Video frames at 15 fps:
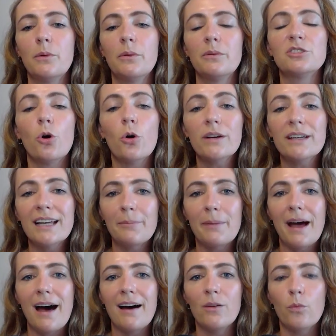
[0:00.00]
we were talking
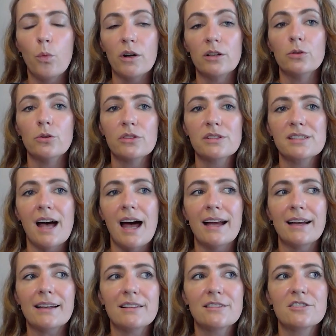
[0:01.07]
about what it looks
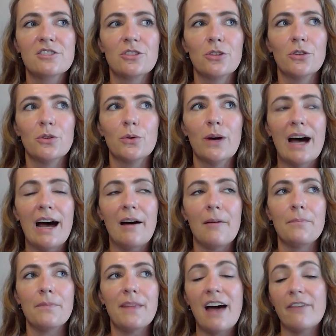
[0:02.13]
like to
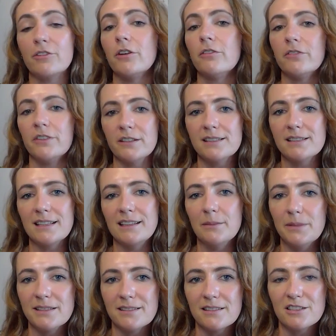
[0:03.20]
have confidence in
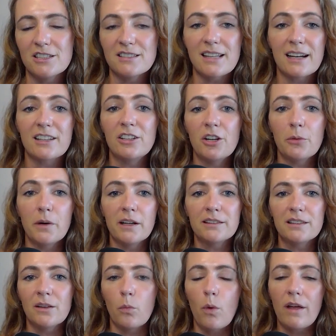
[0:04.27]
the business. She's like, you know
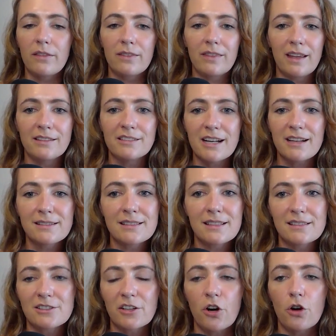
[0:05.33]
what? The one thing, Jess,
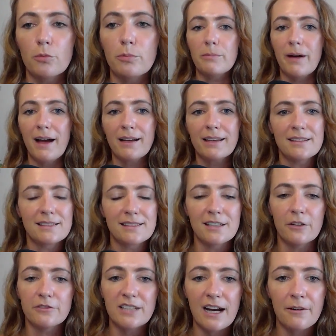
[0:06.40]
that's going to hold me back is
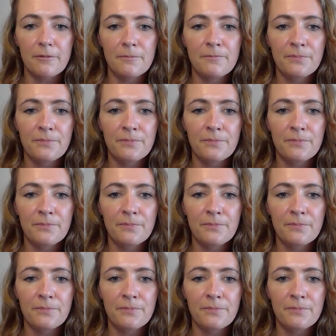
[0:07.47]
self-doubt.